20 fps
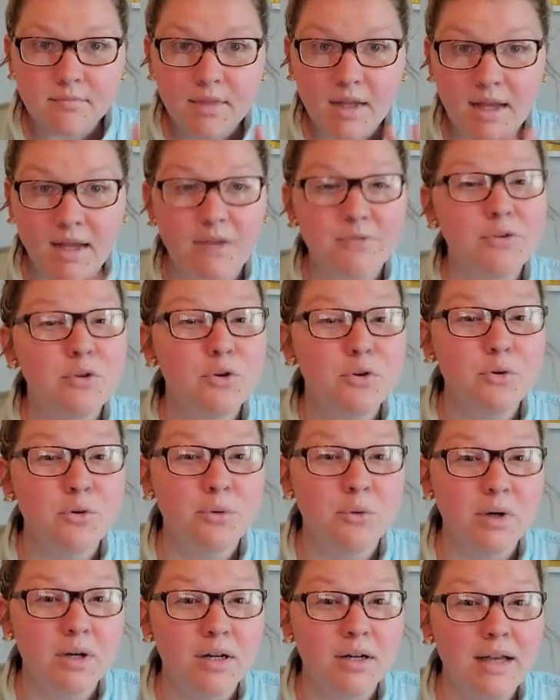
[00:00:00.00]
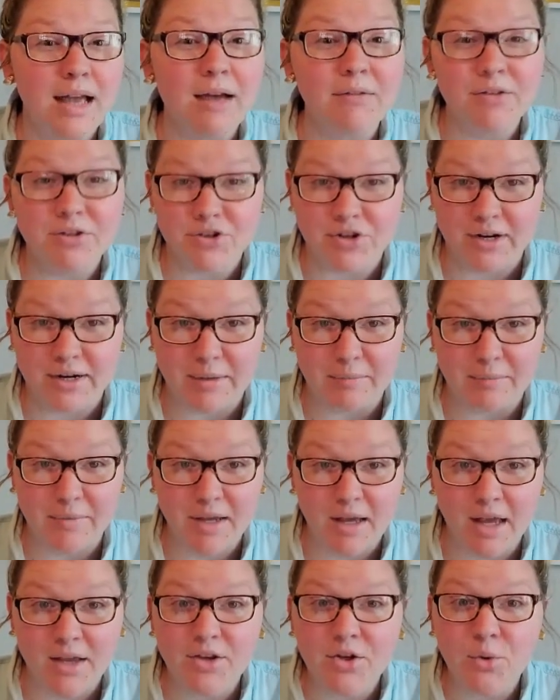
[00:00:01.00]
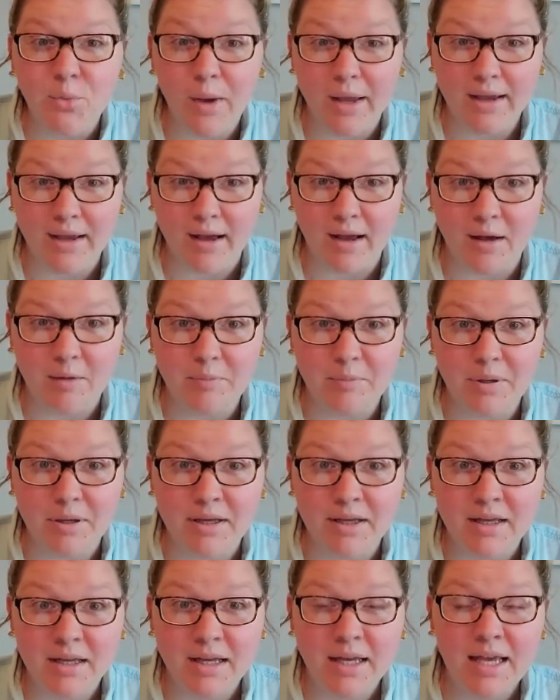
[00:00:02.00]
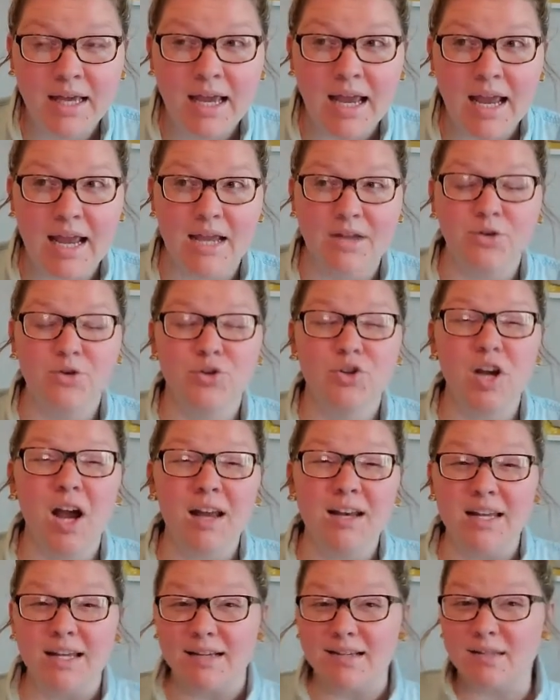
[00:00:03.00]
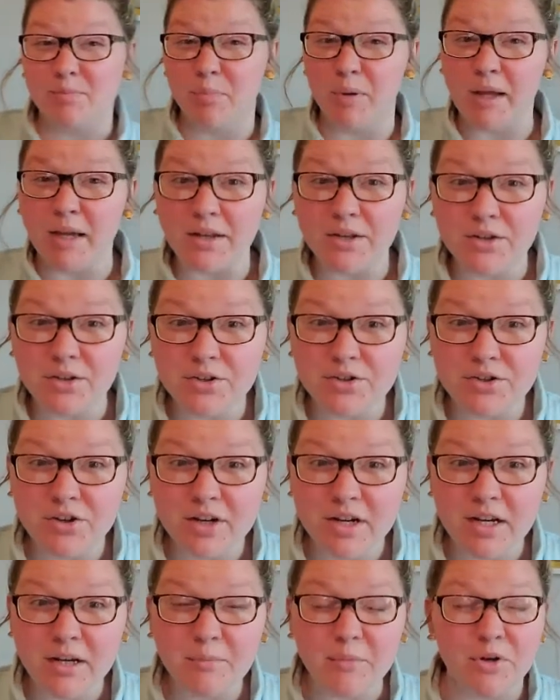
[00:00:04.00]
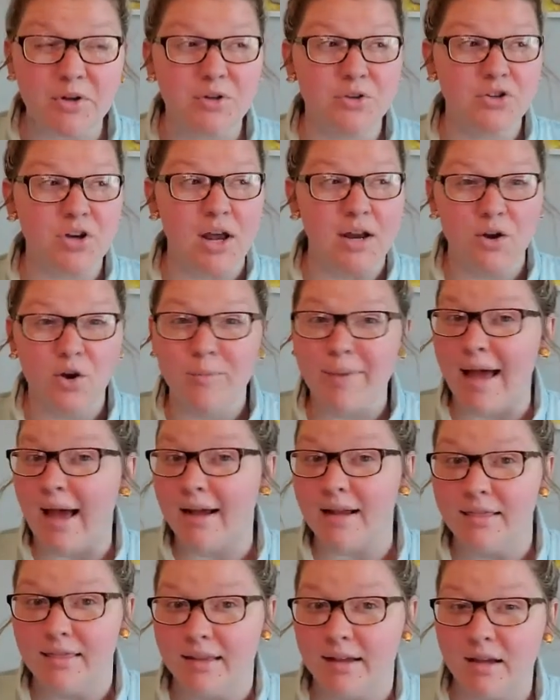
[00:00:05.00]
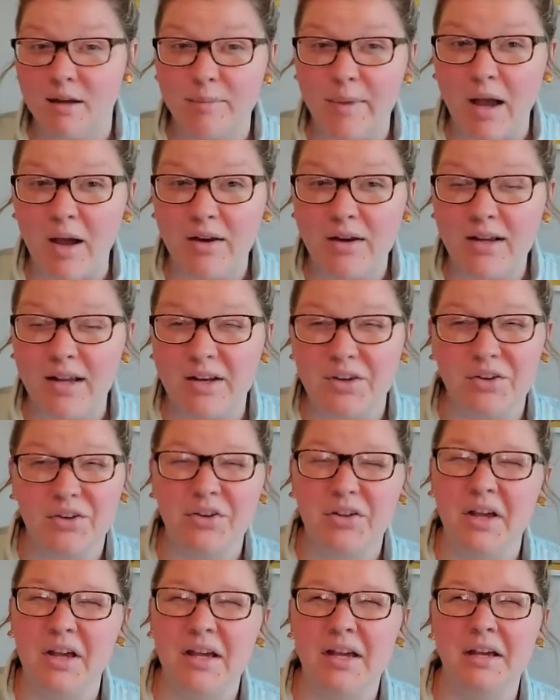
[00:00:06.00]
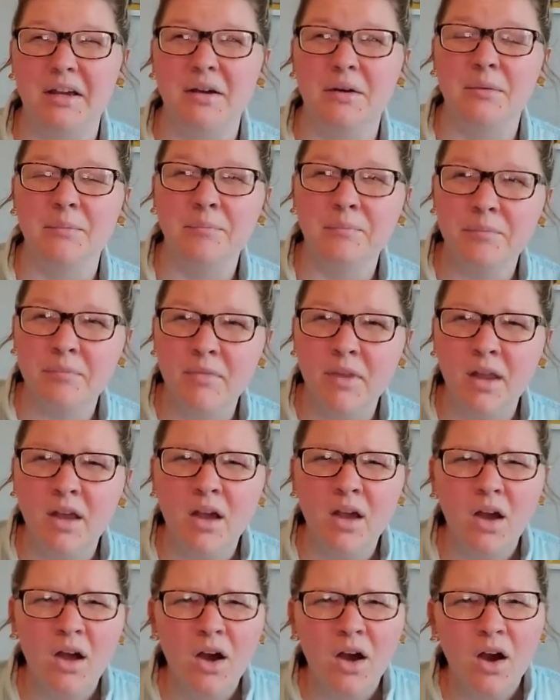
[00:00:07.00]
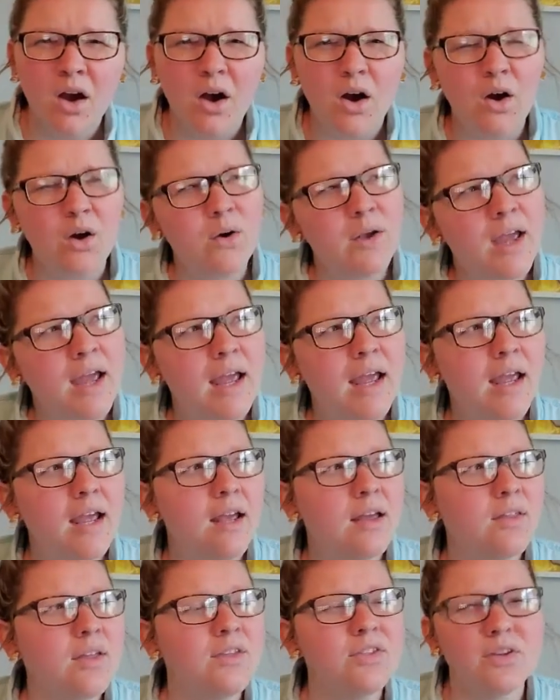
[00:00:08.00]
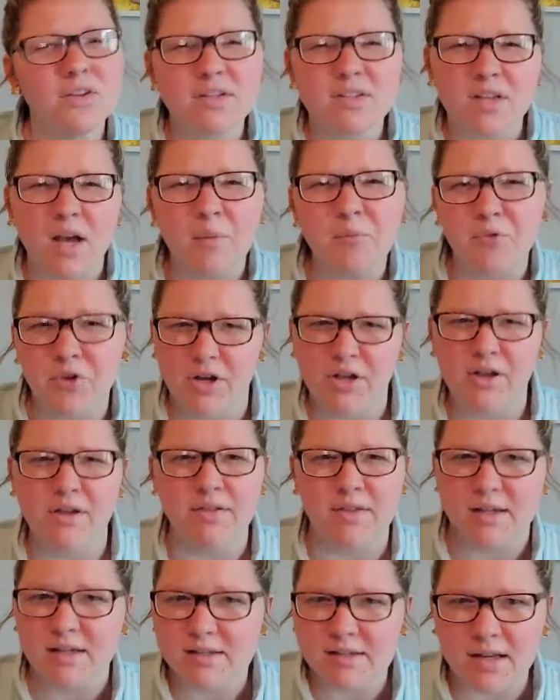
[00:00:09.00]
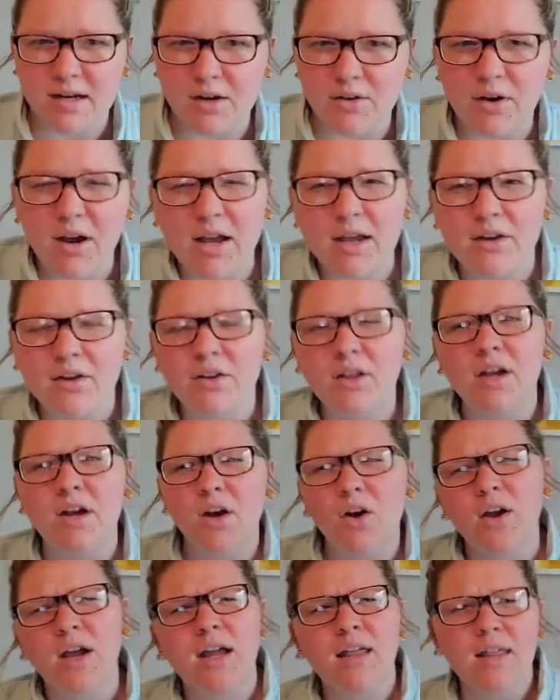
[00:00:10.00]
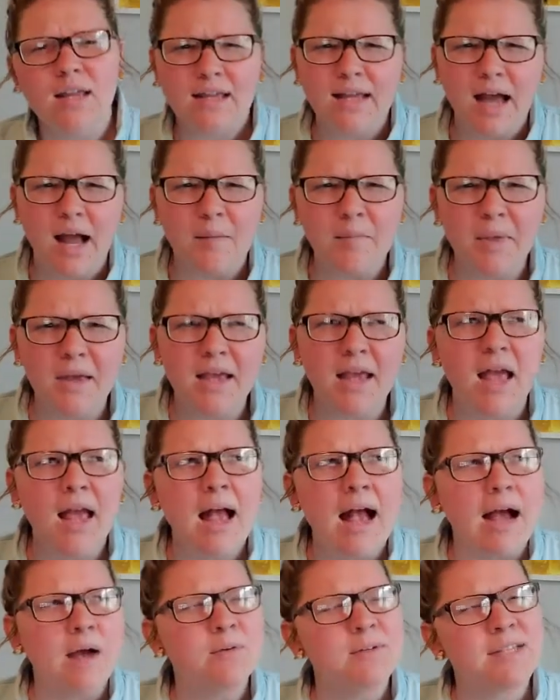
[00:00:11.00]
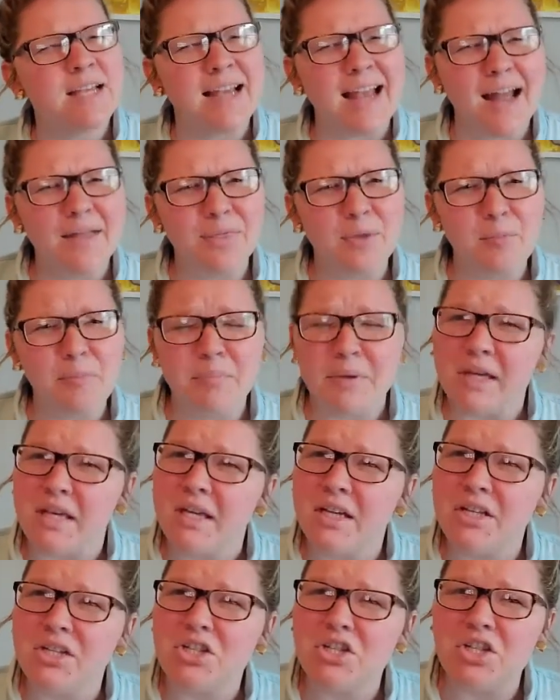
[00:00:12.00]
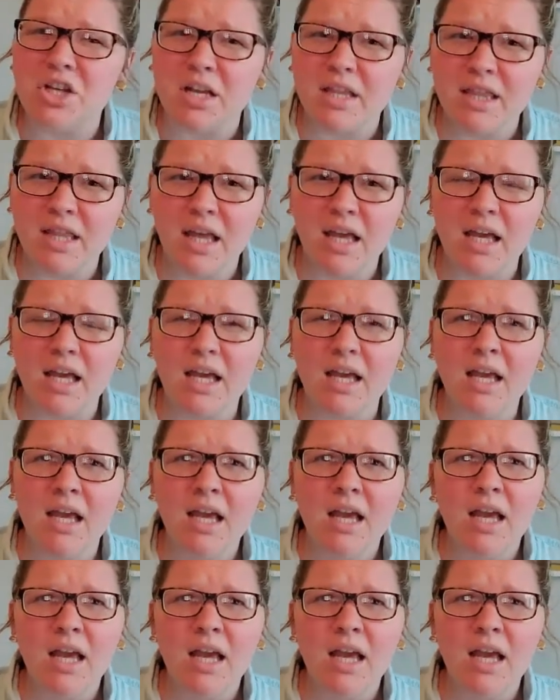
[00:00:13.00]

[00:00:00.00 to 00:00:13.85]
if you have a dream and you wake up and you try to explain your dream, or you try to go back and think about it and you're like, okay, like there's some real things in it, right? You're like, okay, like, yeah, I was like at the beach and like,